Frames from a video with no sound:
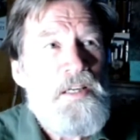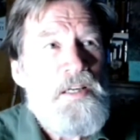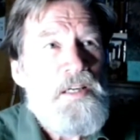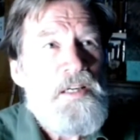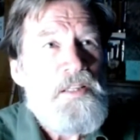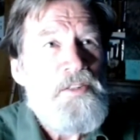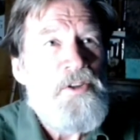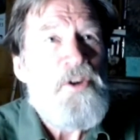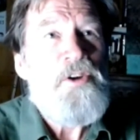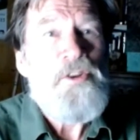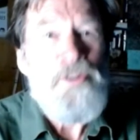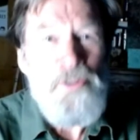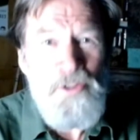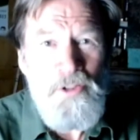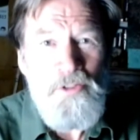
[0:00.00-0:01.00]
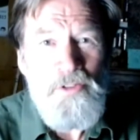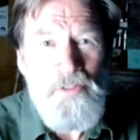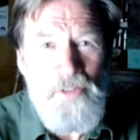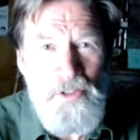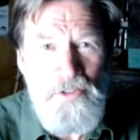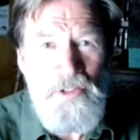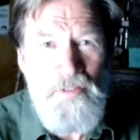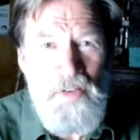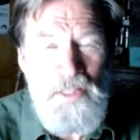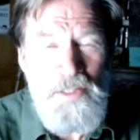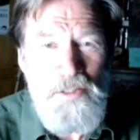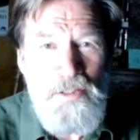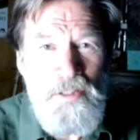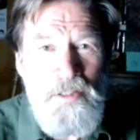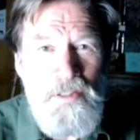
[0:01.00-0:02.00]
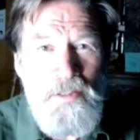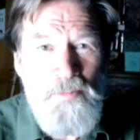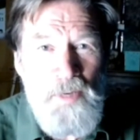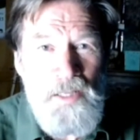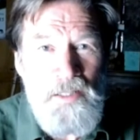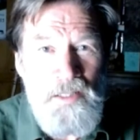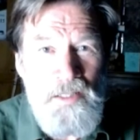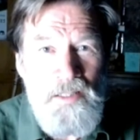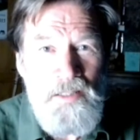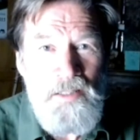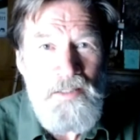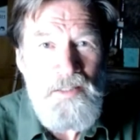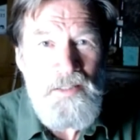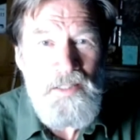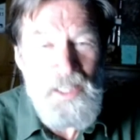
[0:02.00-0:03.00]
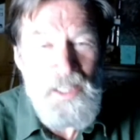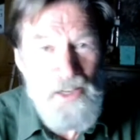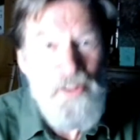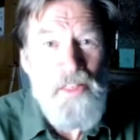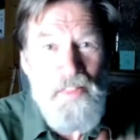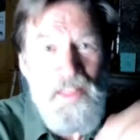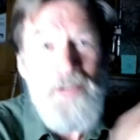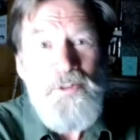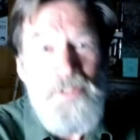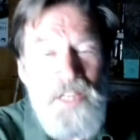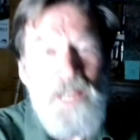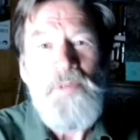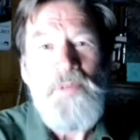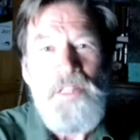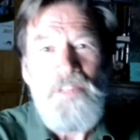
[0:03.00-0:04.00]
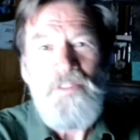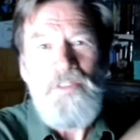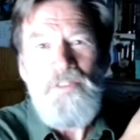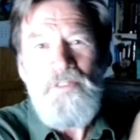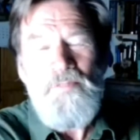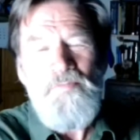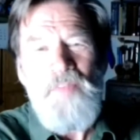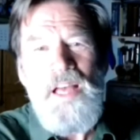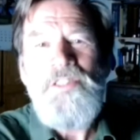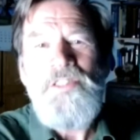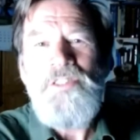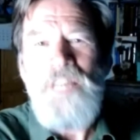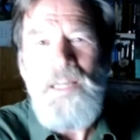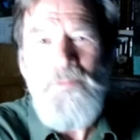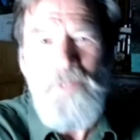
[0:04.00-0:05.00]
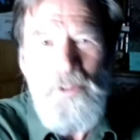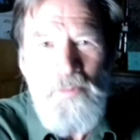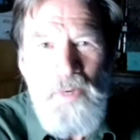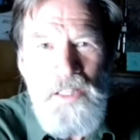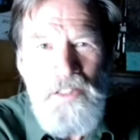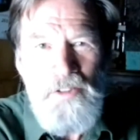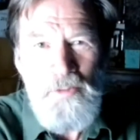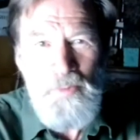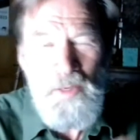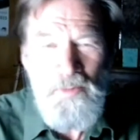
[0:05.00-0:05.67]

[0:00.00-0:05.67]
not a good use of conservation spend. And I know that they would say, oh, but this is entertainment spend. This is people